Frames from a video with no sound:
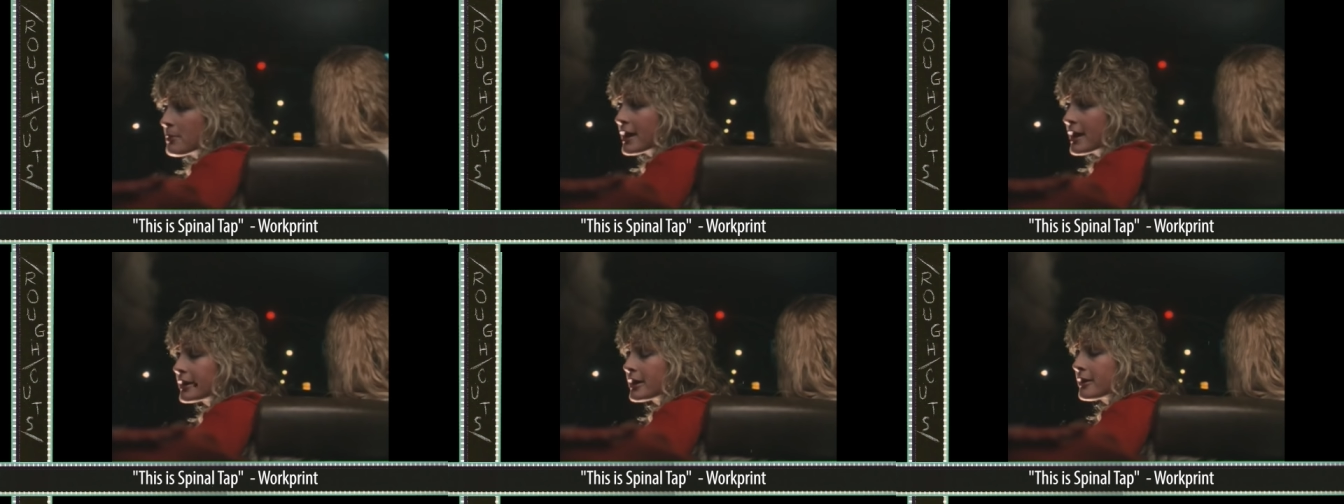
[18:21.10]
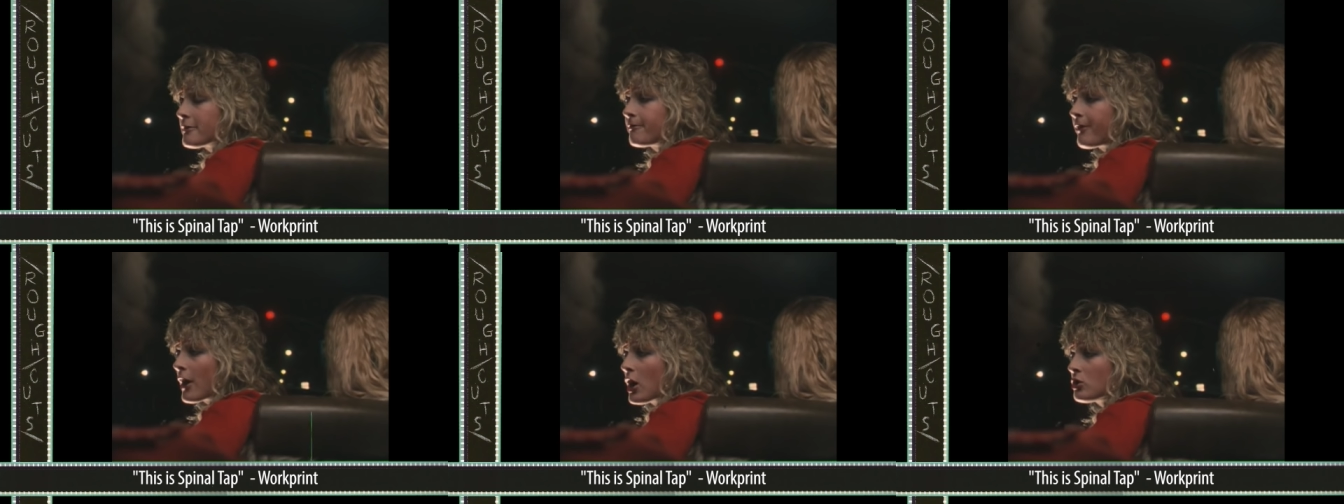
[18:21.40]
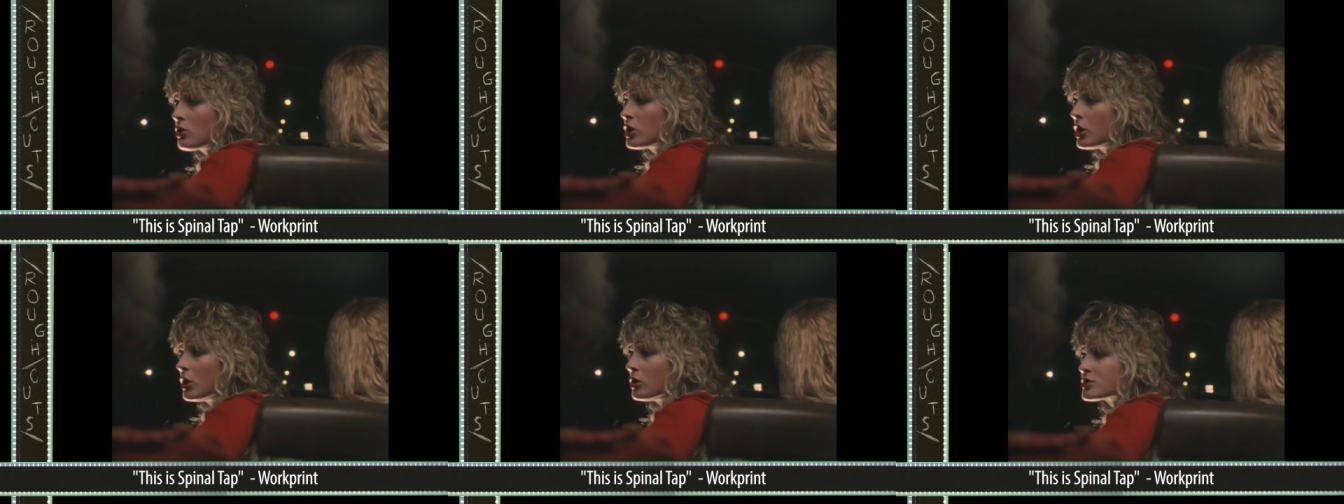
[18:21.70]
making
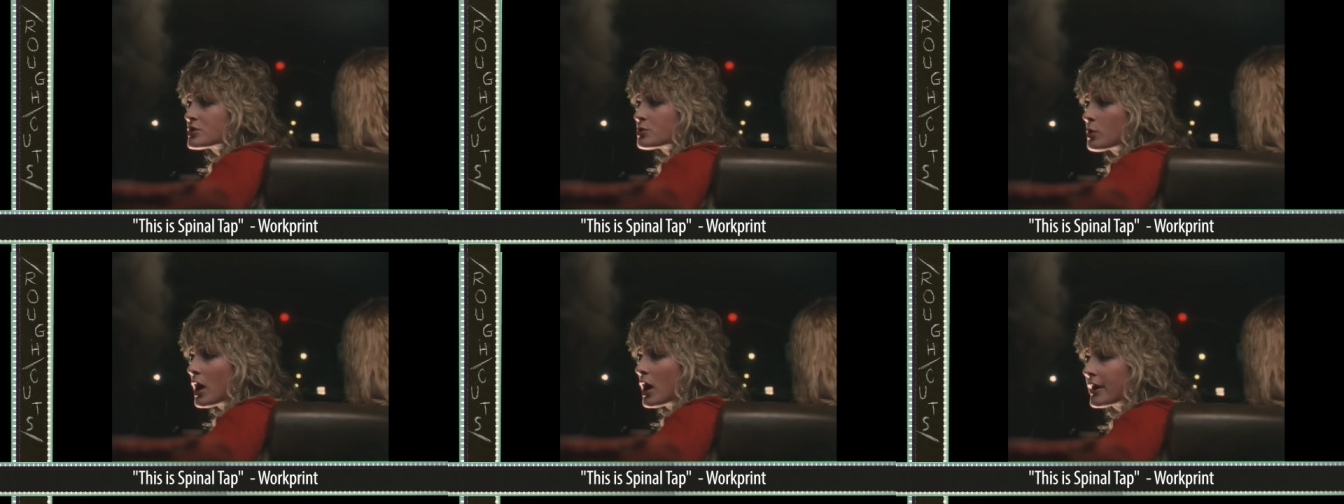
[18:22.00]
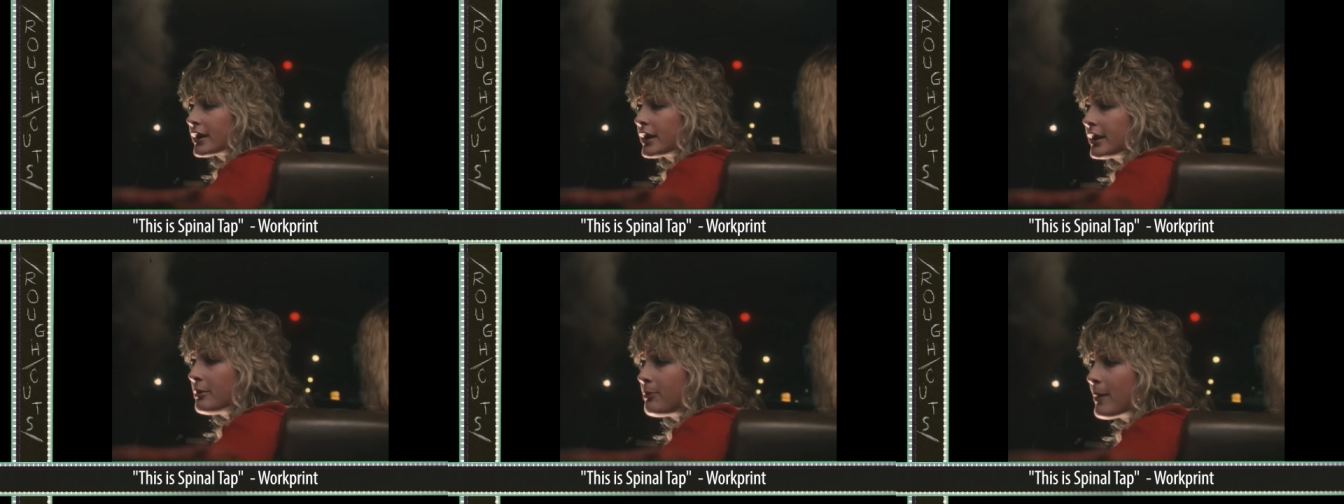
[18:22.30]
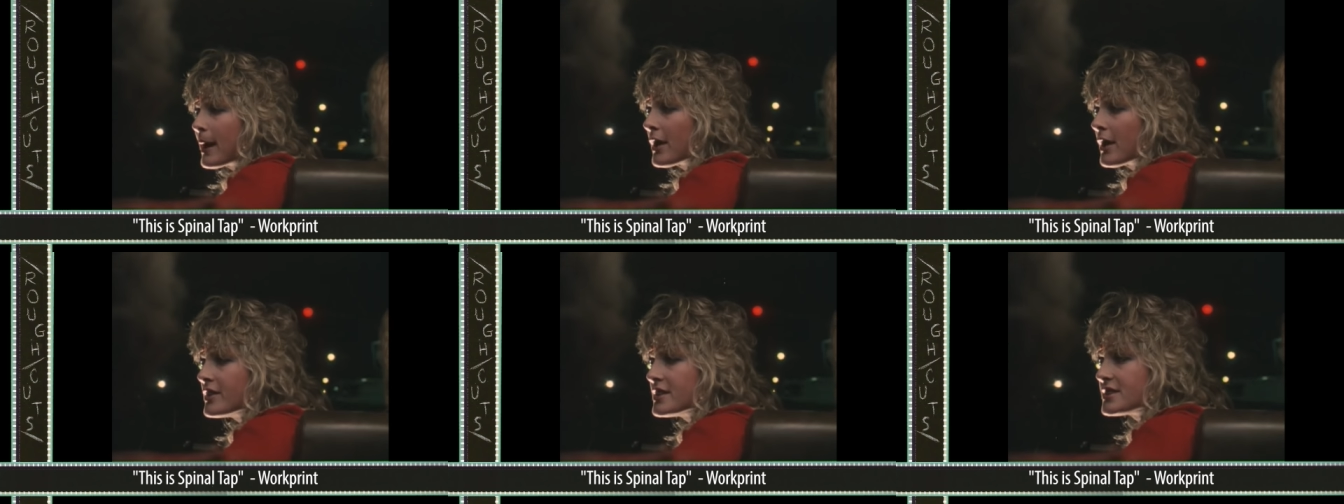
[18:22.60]
phone calls, working
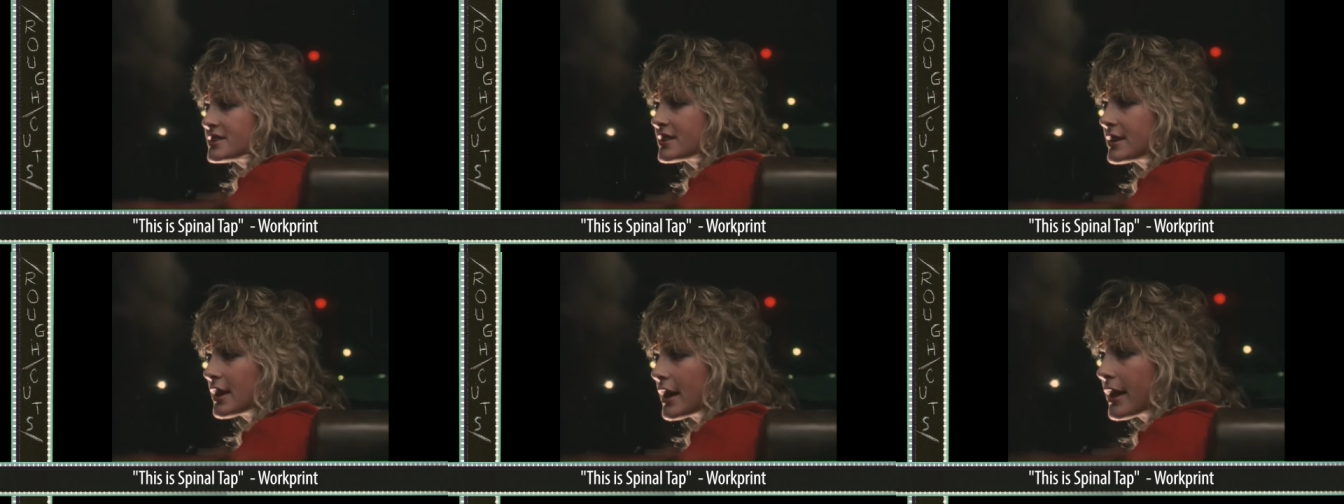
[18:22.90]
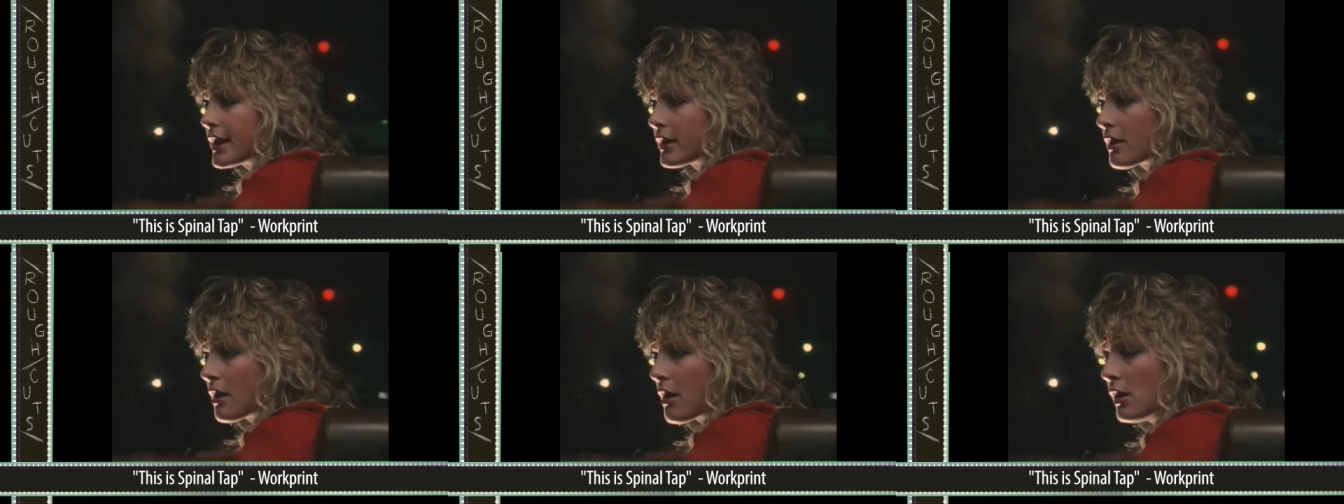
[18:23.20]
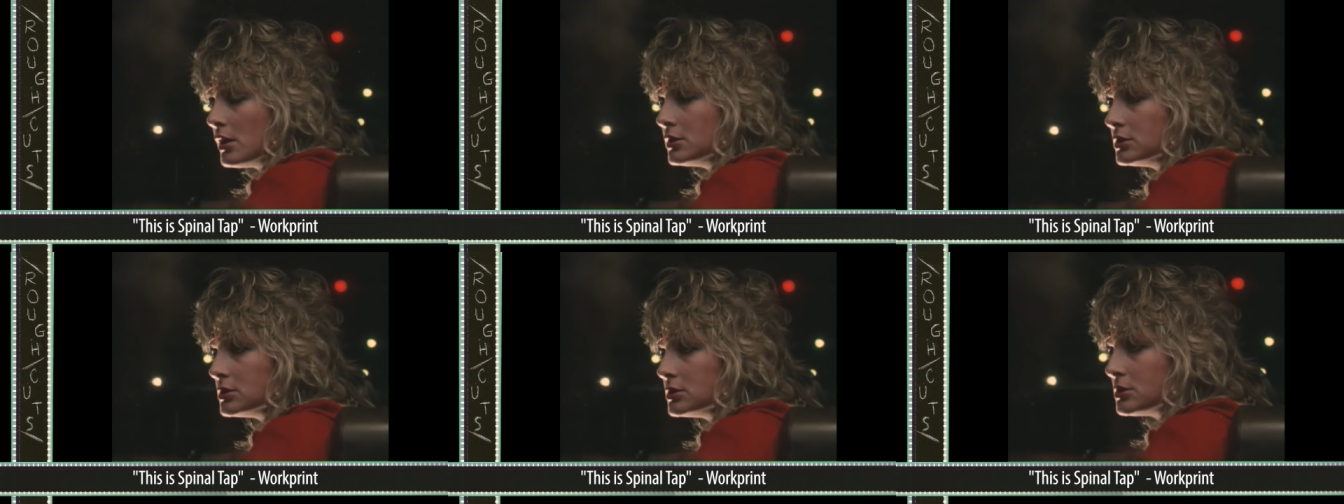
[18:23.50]
about this gig.
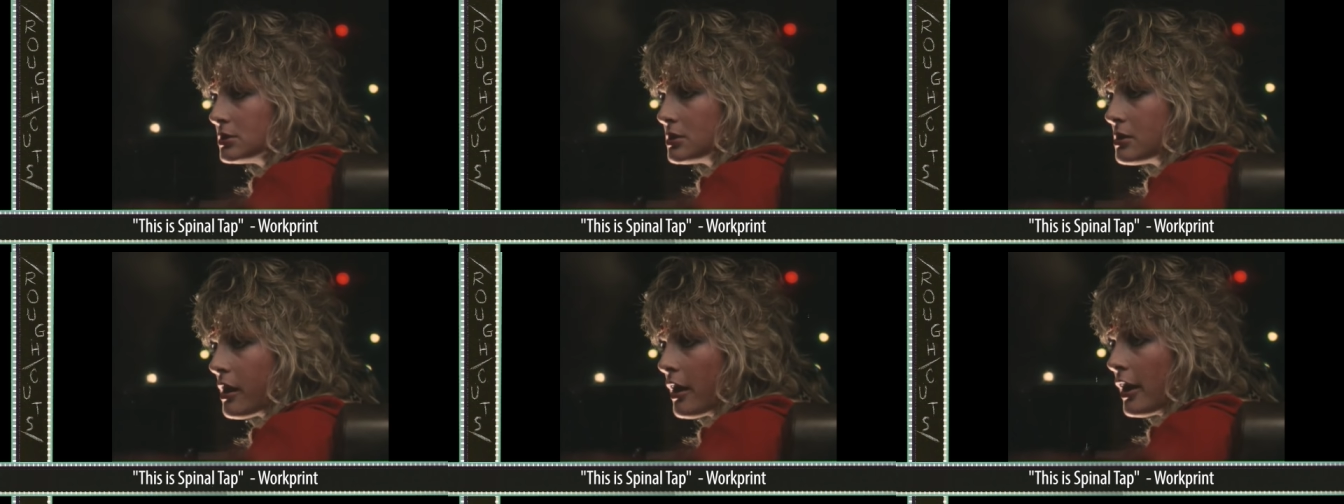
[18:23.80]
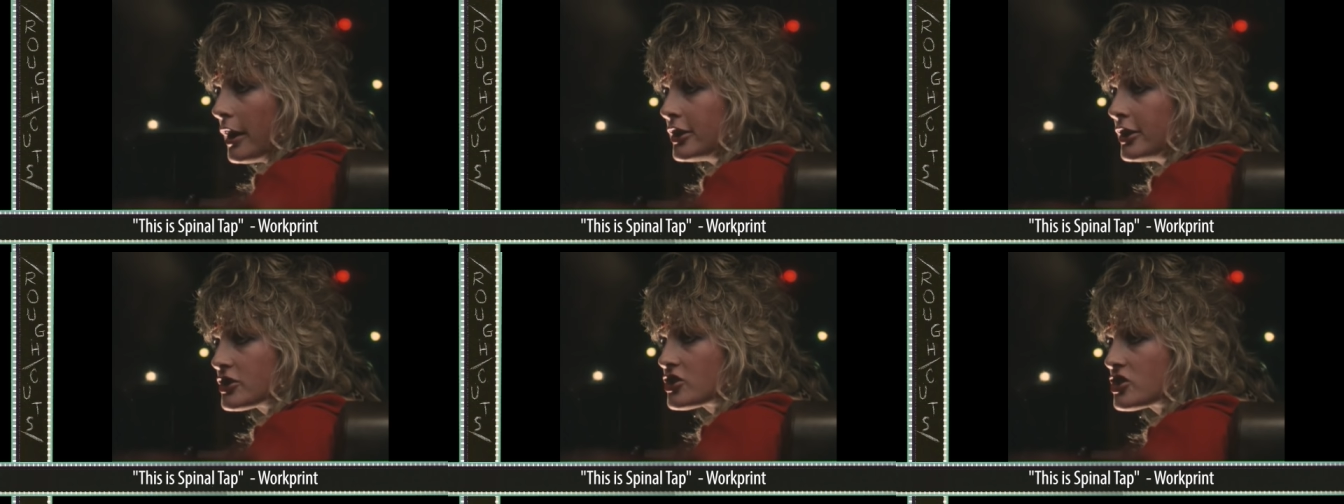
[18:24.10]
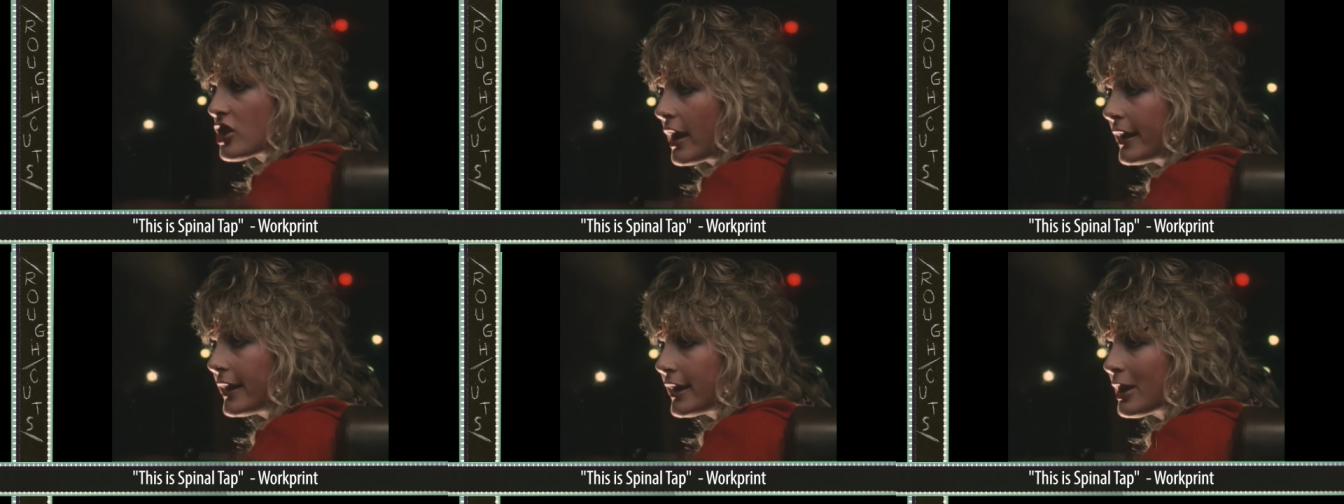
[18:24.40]
And you're
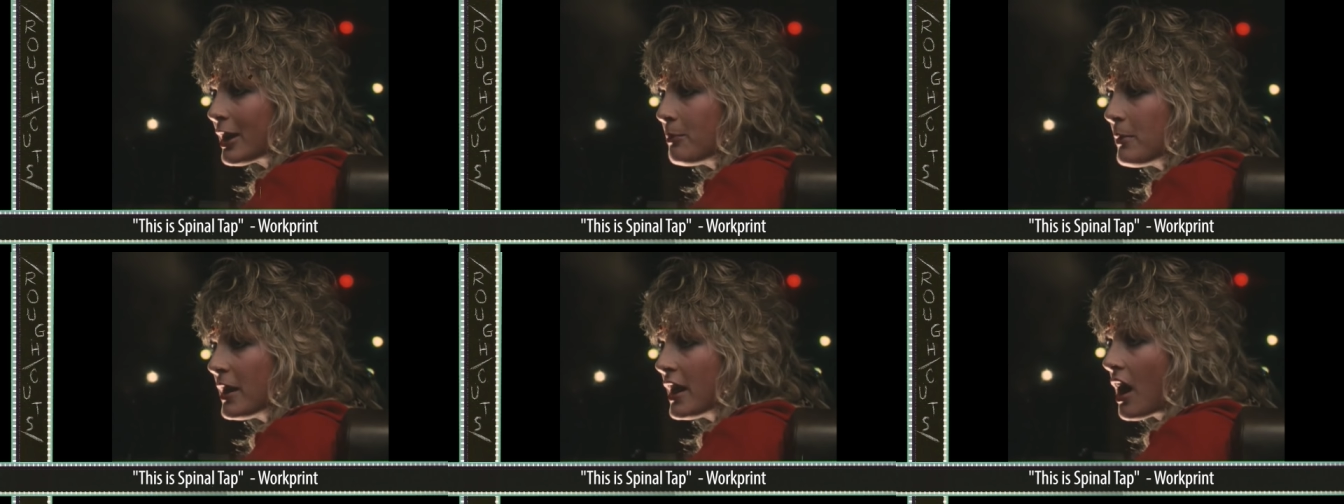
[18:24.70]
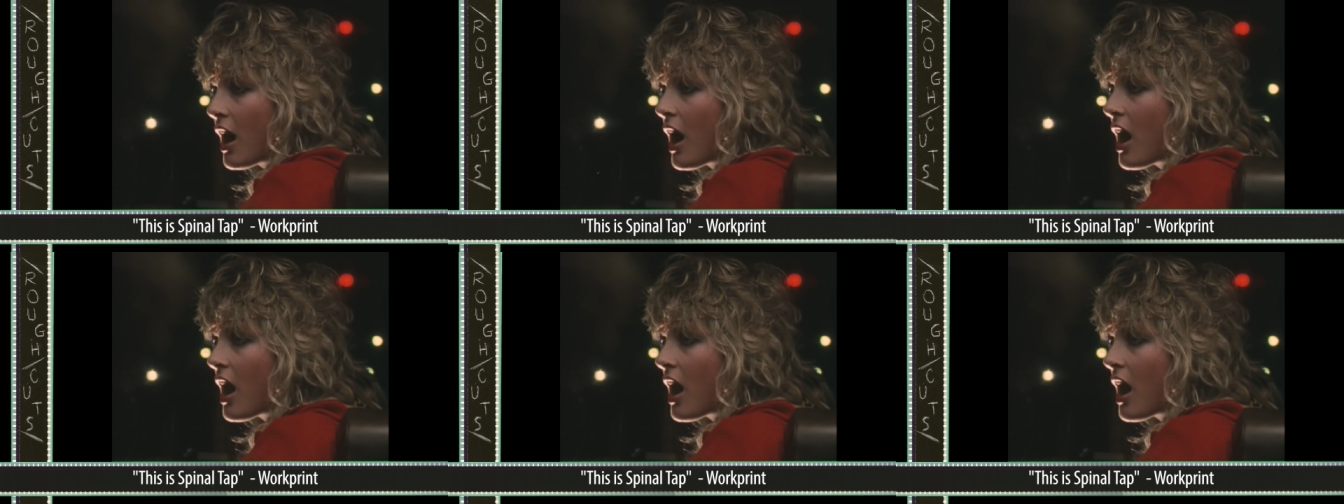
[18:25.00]
trying to give me a